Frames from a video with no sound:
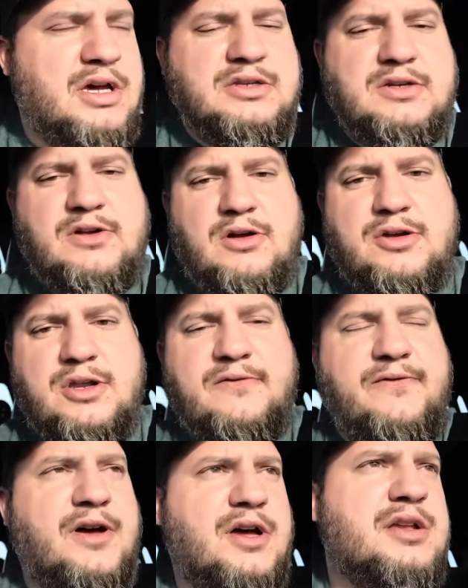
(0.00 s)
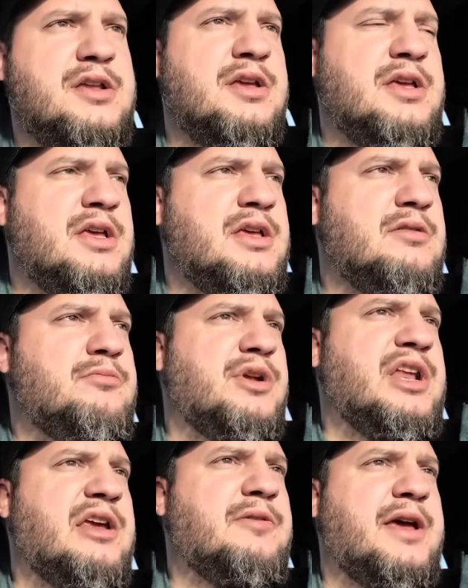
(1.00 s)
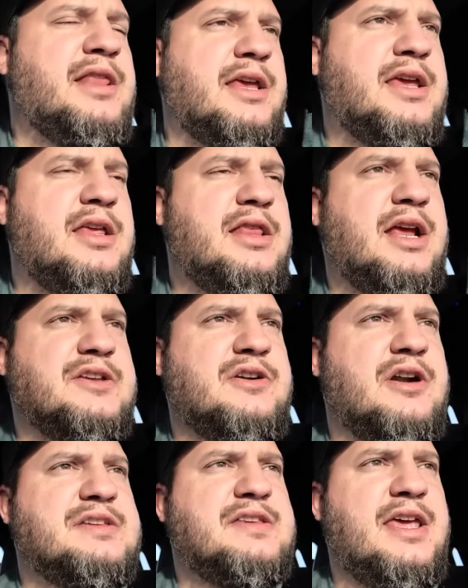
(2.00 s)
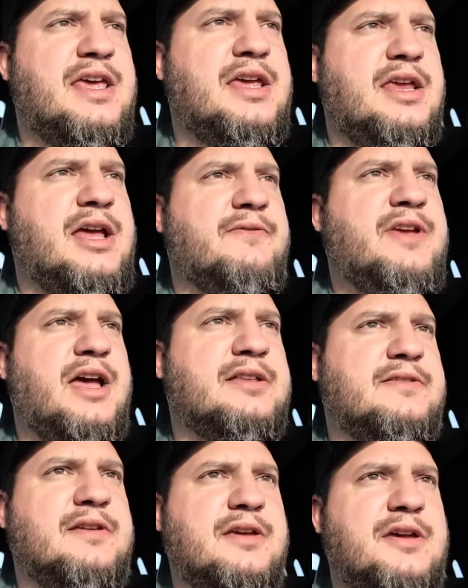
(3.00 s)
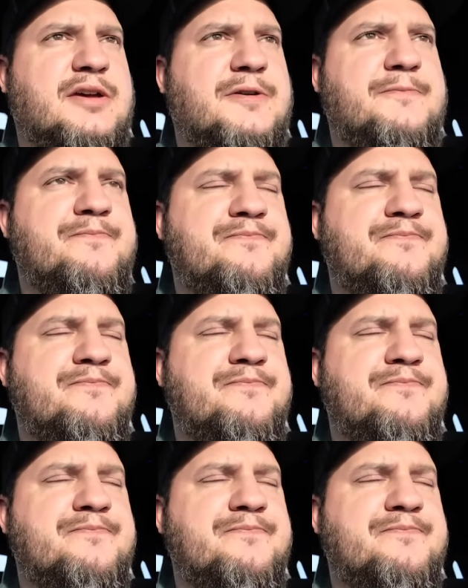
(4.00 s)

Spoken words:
Just all good and fun. But anyway, like I started to say, I've got the